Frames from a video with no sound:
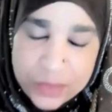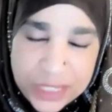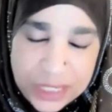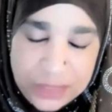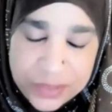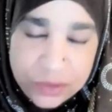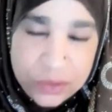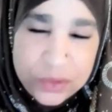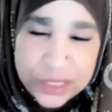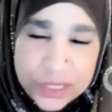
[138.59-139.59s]
and even
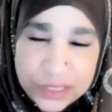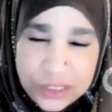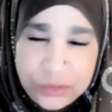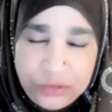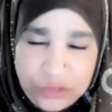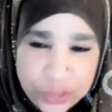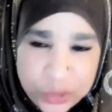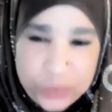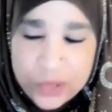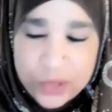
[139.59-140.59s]
on
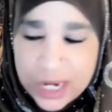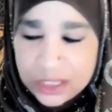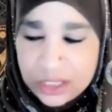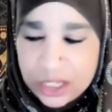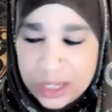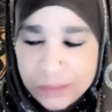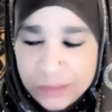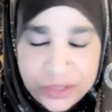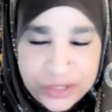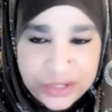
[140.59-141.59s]
YouTube under the
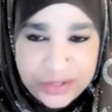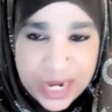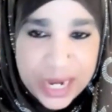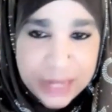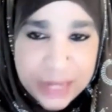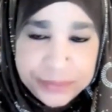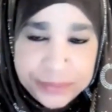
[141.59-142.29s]
community tab,